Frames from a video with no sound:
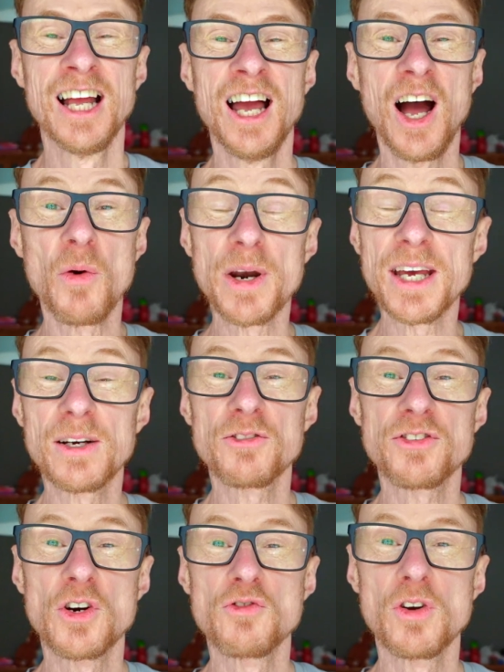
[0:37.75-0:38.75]
I went
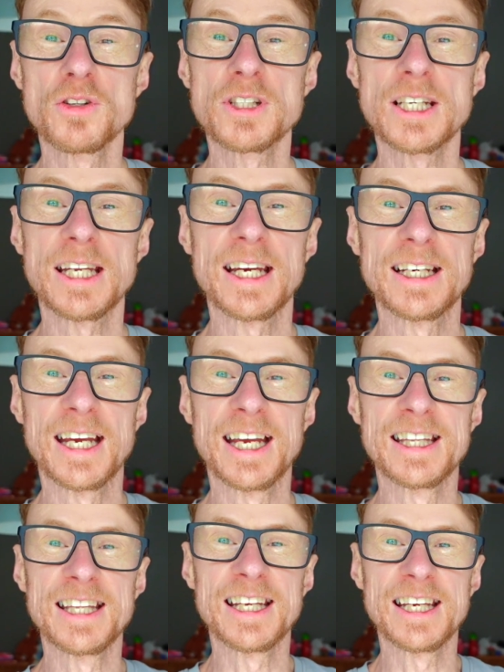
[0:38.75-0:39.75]
out for a run today
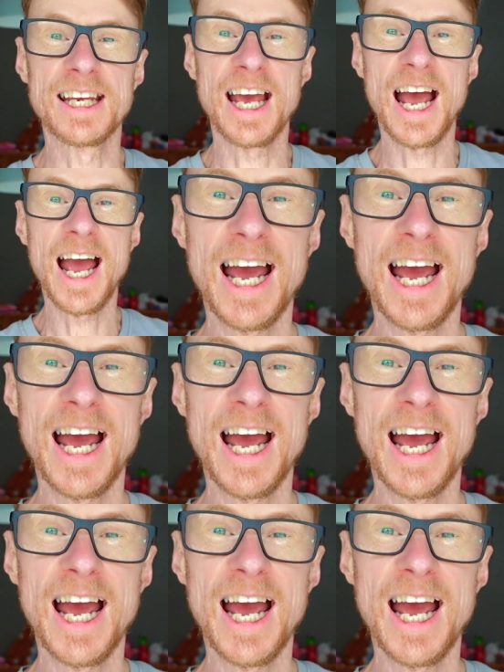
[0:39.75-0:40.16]
in the